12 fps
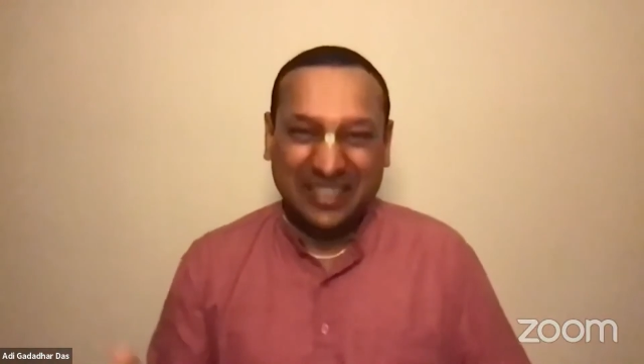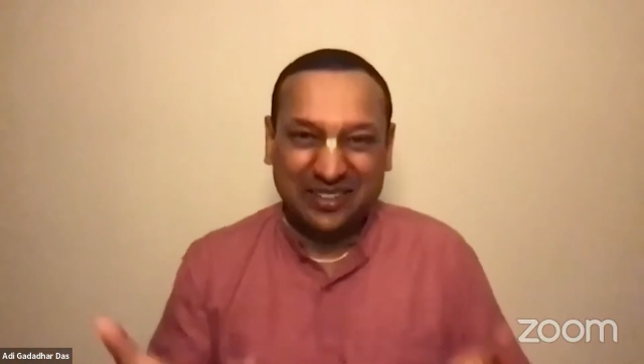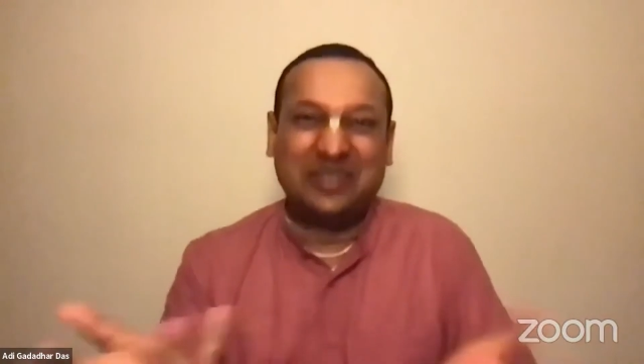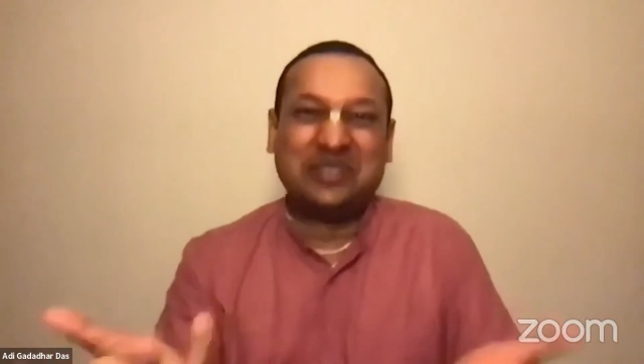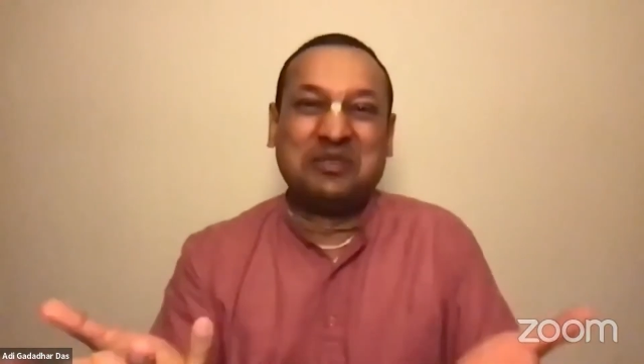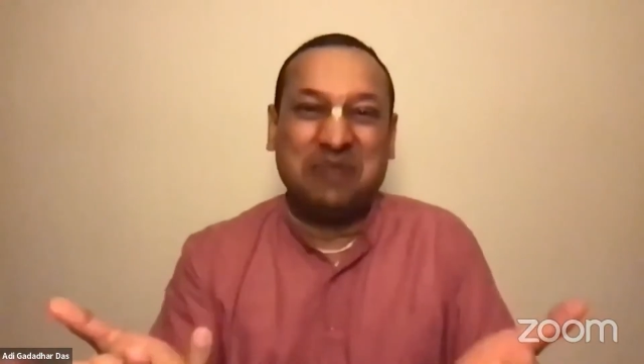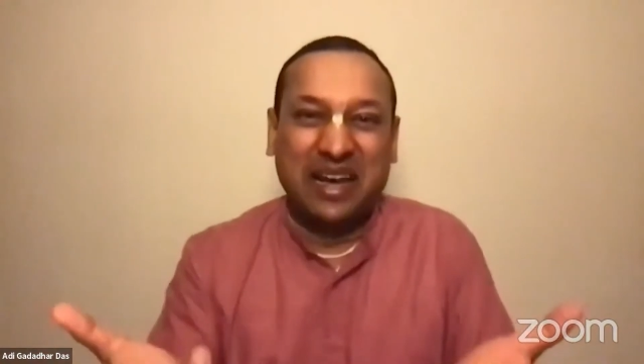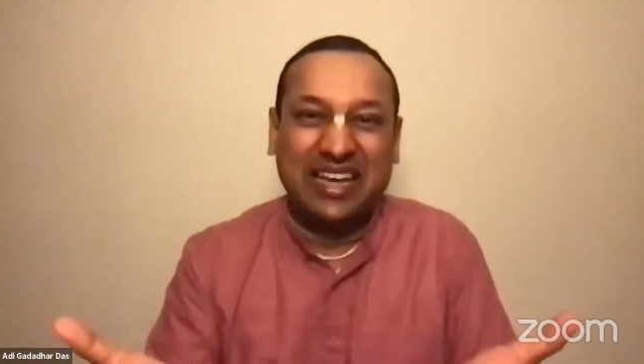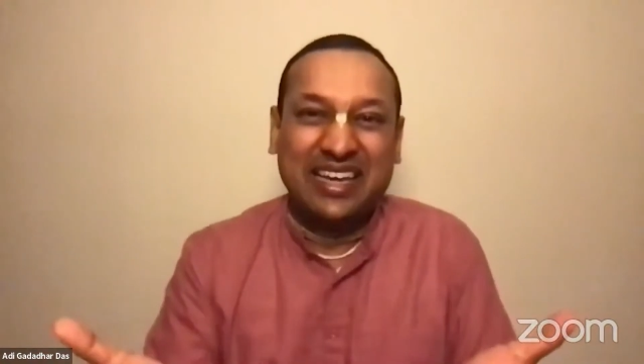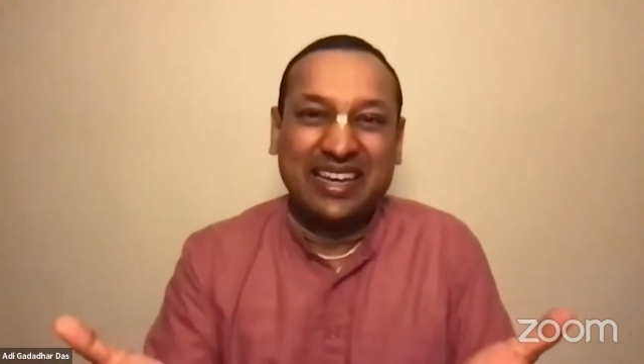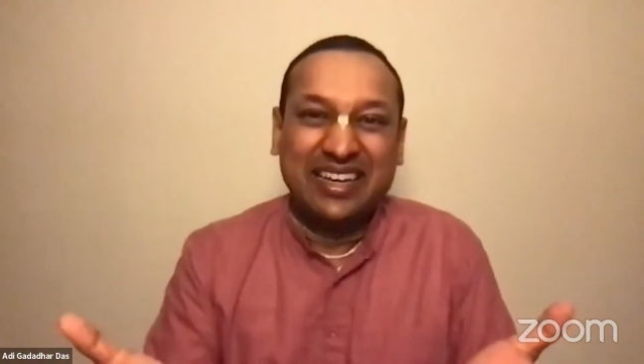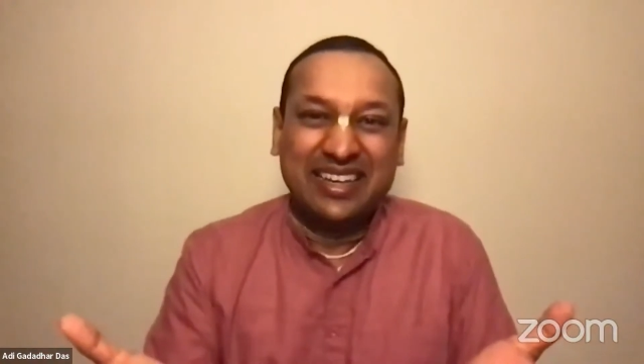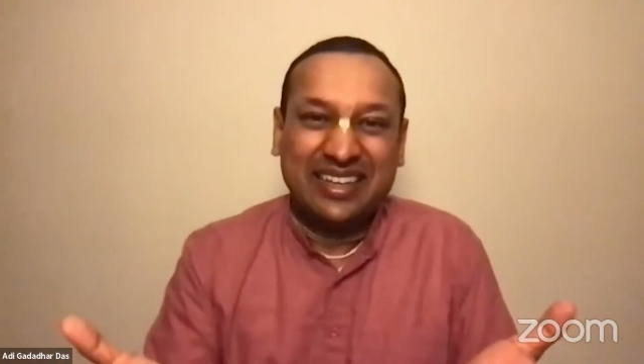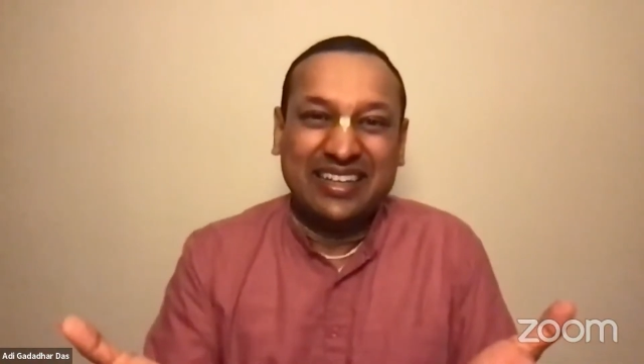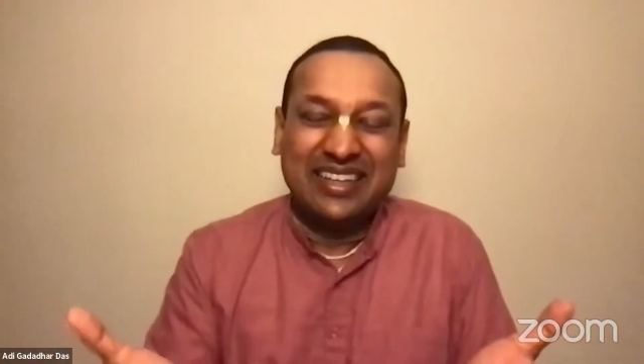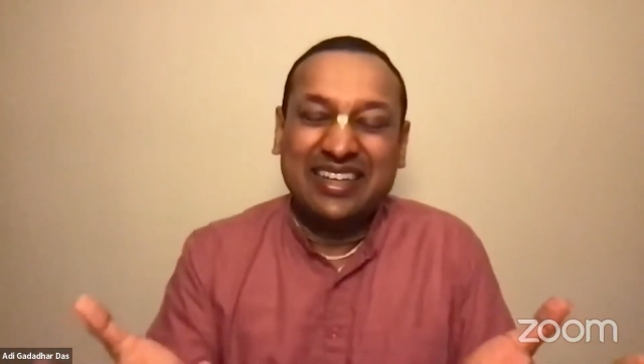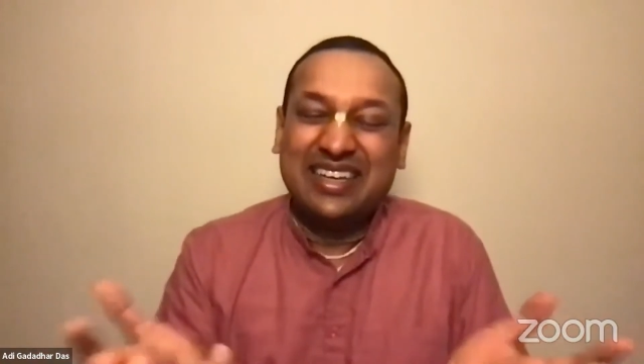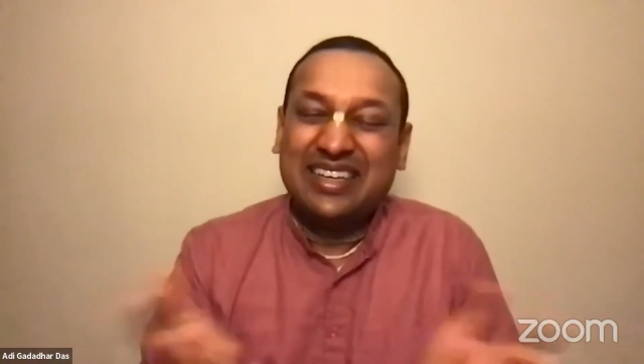she was also Bai.
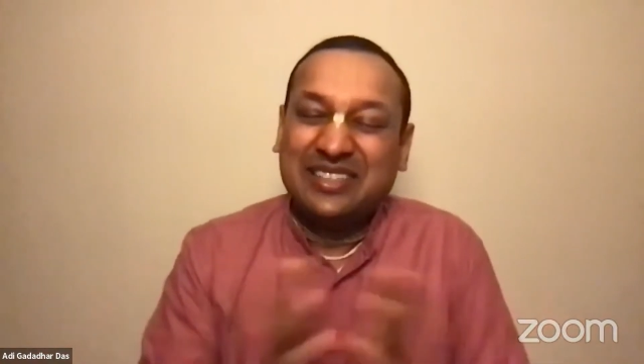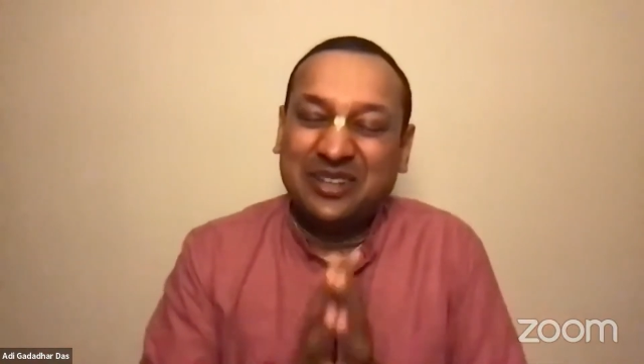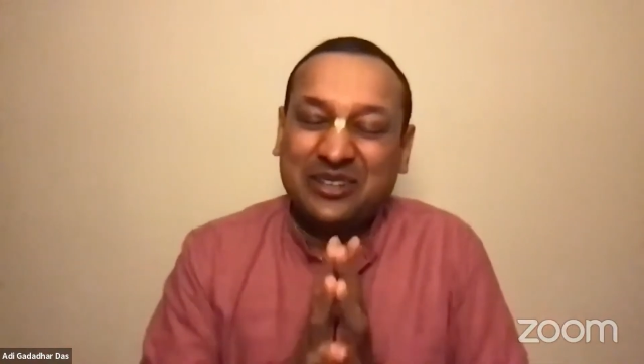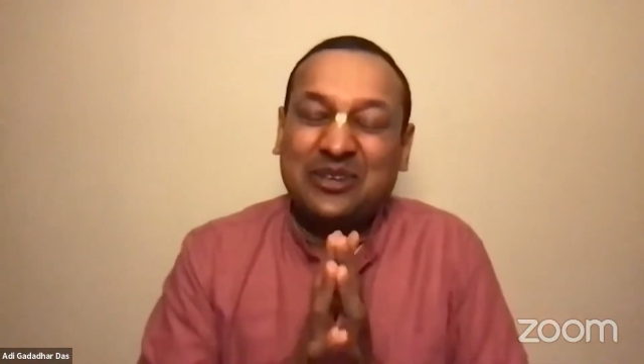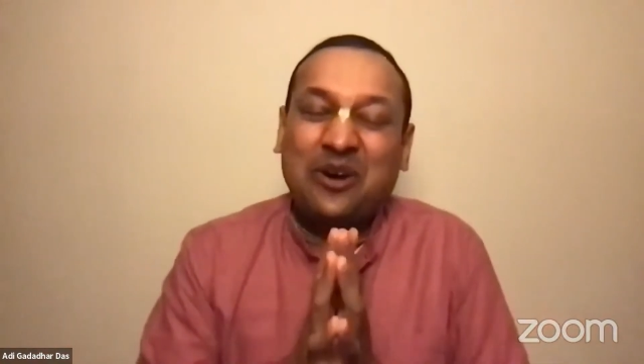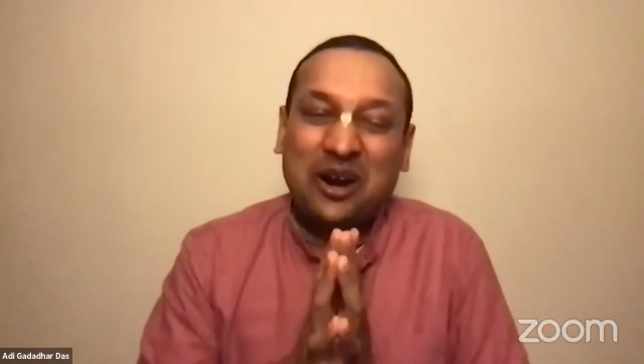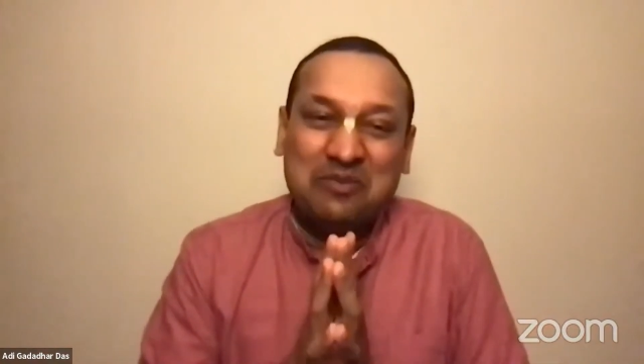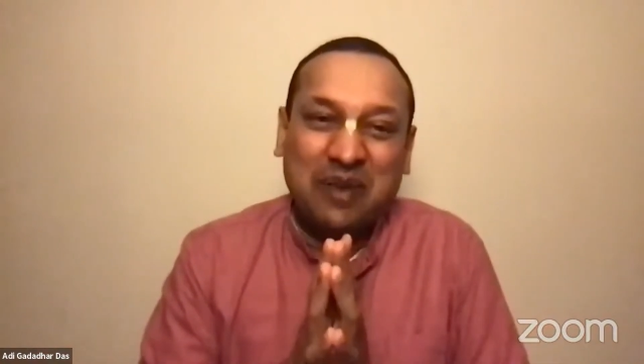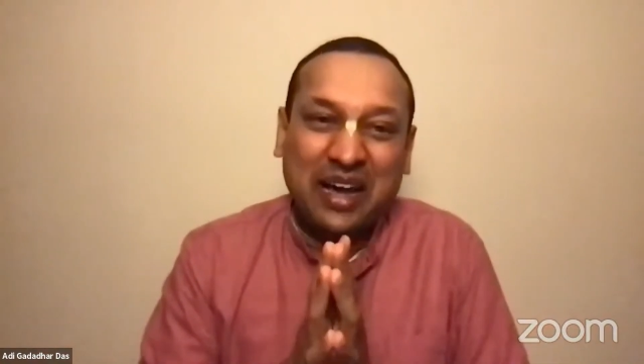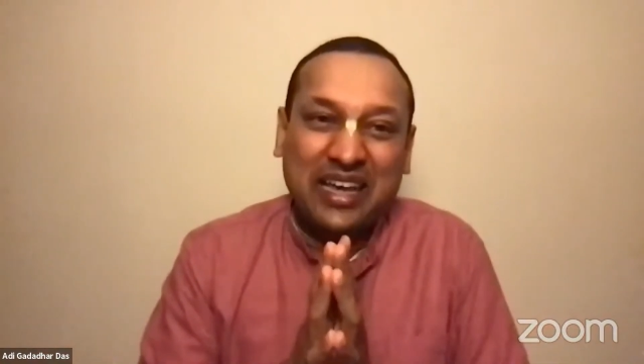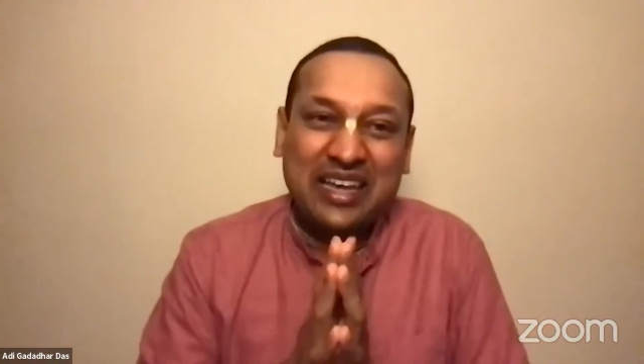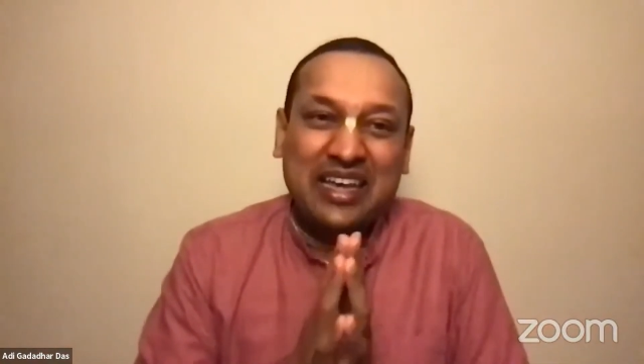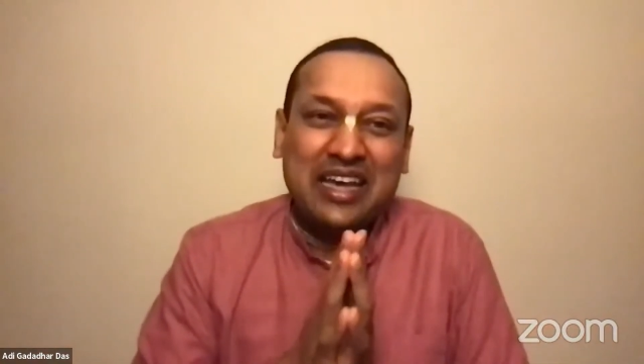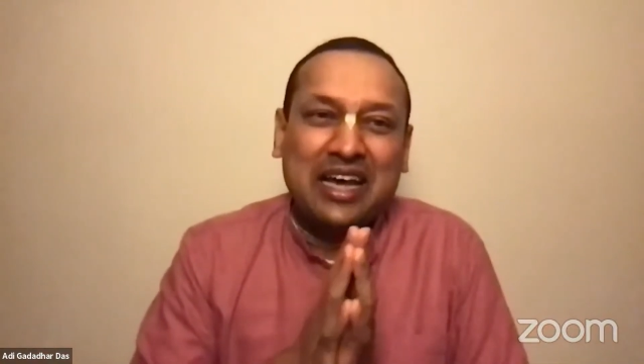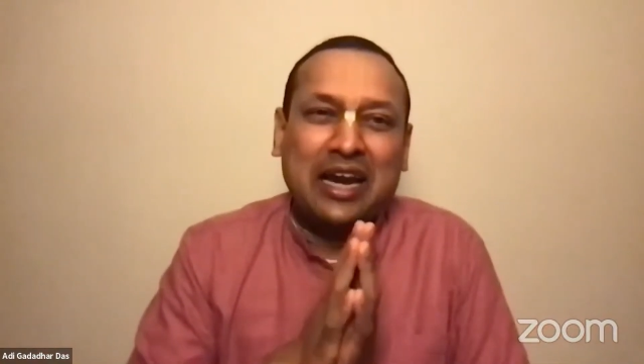Hmm? She was also called Bai.